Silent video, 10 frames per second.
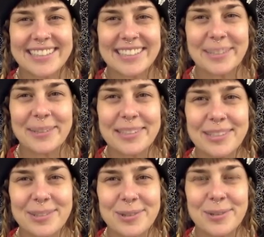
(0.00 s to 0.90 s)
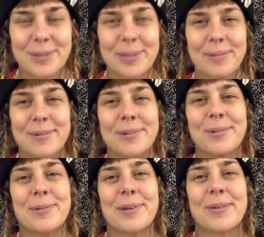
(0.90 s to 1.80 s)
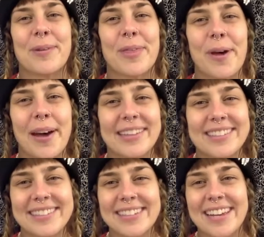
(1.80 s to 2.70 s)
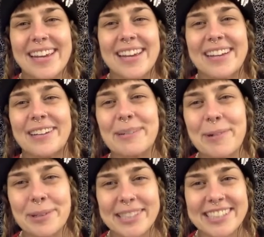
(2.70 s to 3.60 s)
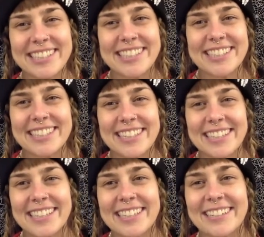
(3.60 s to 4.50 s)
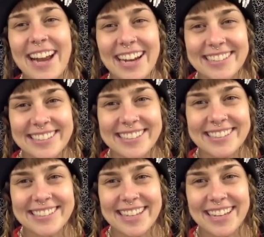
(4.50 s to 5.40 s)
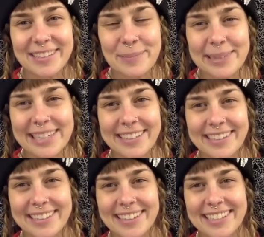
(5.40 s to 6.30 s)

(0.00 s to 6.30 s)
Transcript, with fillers: You get to choose what you do with your thoughts, your emotions, your actions, and your being.